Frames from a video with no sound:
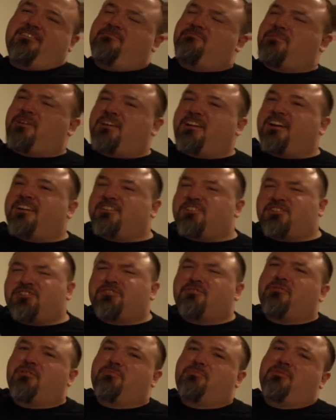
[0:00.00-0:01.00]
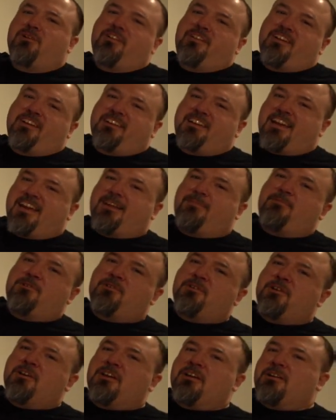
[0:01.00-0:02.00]
It might not show up well on
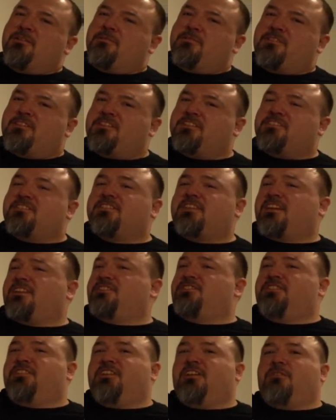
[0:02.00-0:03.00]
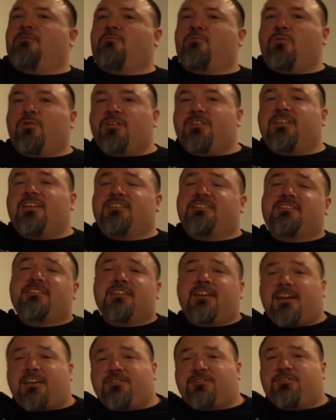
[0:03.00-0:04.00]
camera, but this is actually a wood that's
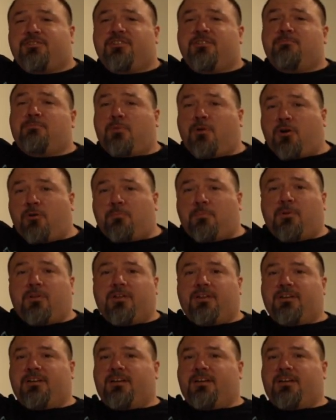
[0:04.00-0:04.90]
naturally purple in